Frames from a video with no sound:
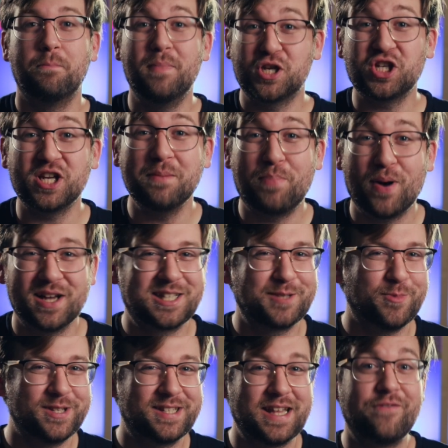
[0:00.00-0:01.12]
Mission
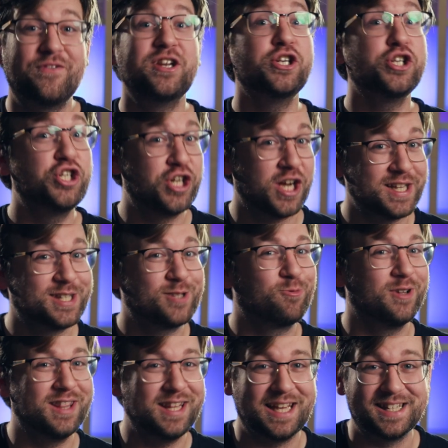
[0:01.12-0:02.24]
Impossible 7 just
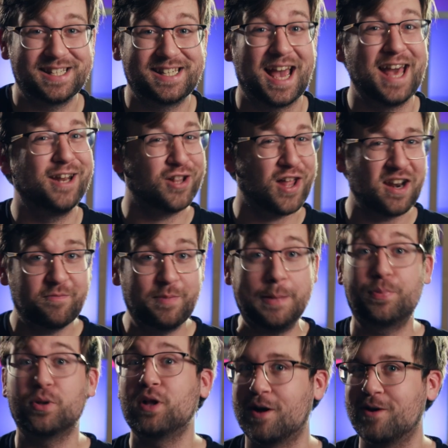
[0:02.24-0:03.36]
released, and a lot of
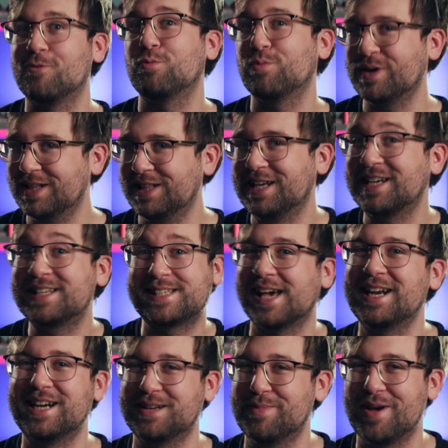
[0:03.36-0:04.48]
people are really
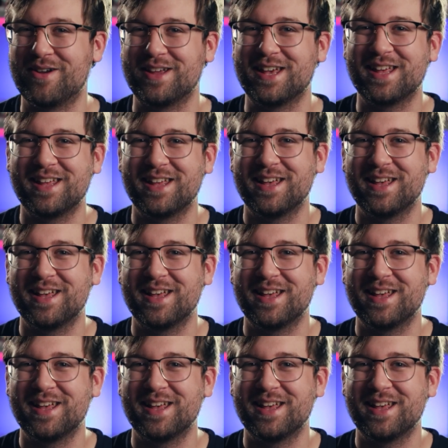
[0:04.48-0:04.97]
excited about it.